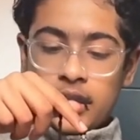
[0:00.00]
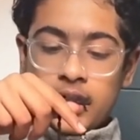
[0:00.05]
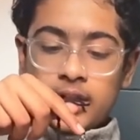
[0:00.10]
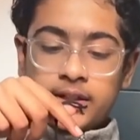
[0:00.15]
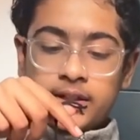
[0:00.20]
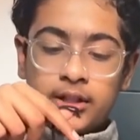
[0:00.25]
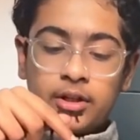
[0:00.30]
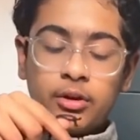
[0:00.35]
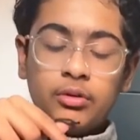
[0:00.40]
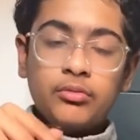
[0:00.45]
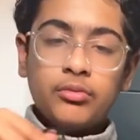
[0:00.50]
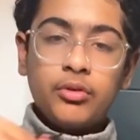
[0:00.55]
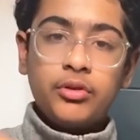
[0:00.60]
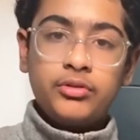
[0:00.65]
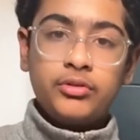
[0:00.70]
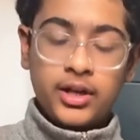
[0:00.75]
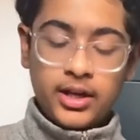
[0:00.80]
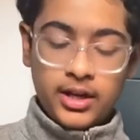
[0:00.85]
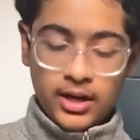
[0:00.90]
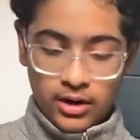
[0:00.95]
They don't
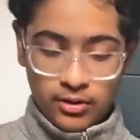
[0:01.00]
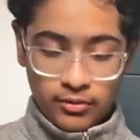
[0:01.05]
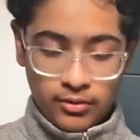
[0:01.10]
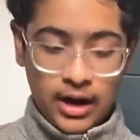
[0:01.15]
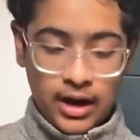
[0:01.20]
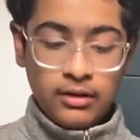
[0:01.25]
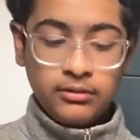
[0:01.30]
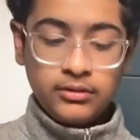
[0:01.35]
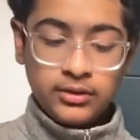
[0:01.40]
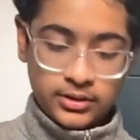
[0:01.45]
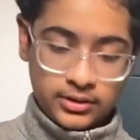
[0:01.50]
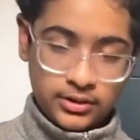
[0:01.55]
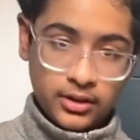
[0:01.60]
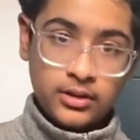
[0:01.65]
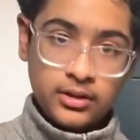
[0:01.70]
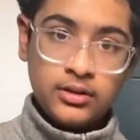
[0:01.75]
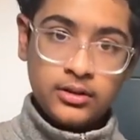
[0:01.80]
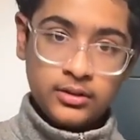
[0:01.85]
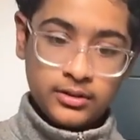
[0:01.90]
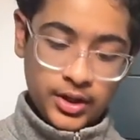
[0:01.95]
rotate around the
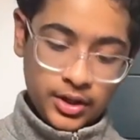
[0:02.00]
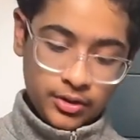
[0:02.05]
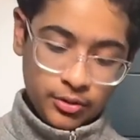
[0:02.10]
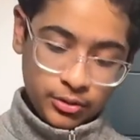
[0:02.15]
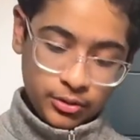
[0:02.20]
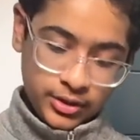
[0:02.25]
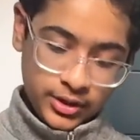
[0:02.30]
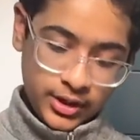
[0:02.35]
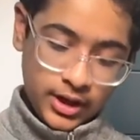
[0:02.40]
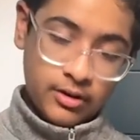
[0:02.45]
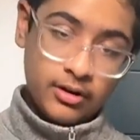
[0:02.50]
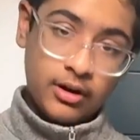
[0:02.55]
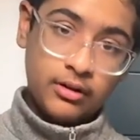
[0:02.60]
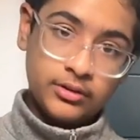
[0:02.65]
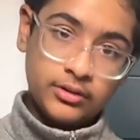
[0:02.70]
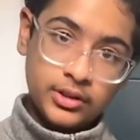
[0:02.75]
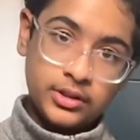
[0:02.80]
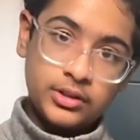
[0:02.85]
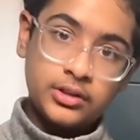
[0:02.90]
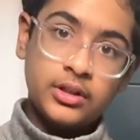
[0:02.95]
Sun, they rotate around
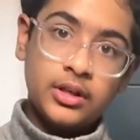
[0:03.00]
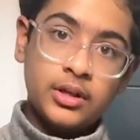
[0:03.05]
this